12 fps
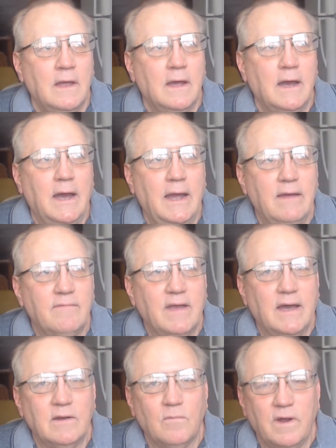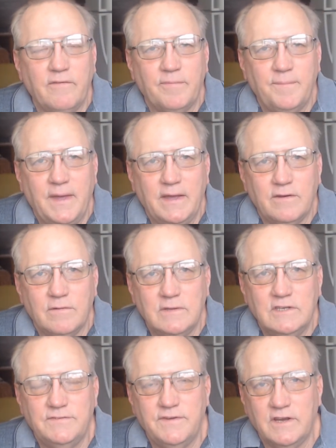I have gotten away from that doing
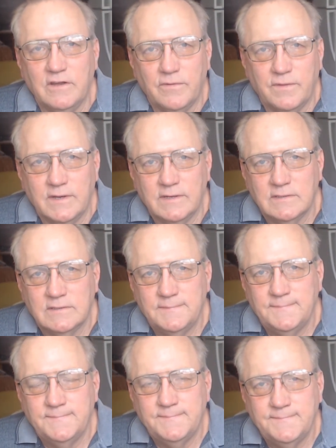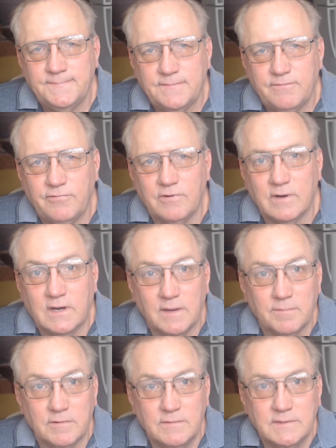these video things for a
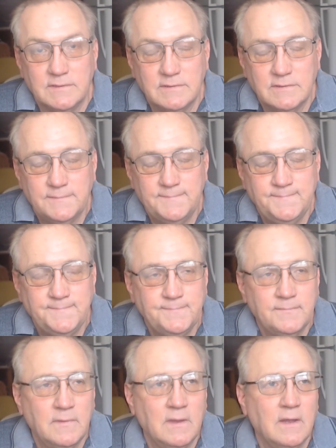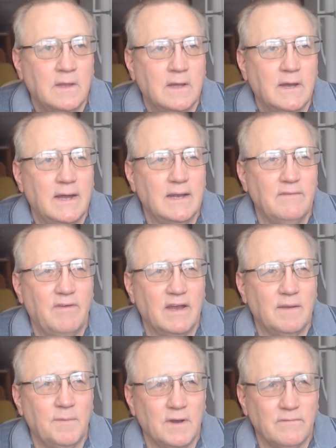couple of reasons. I live out in
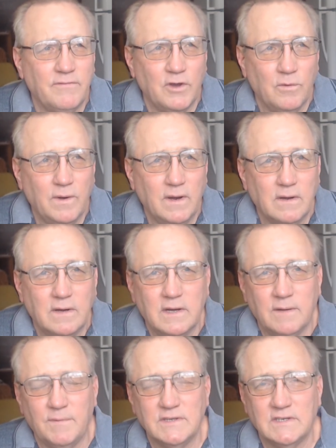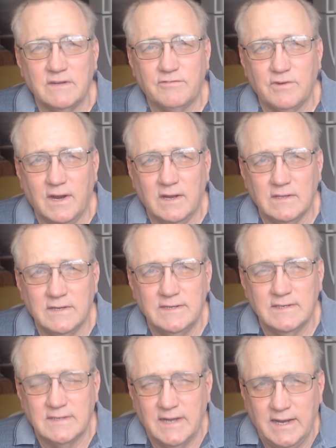the middle of nowhere, and getting my stuff dry cleaned
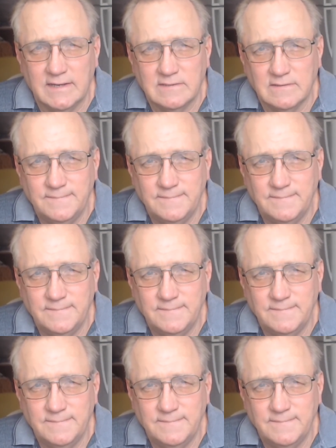is a hassle.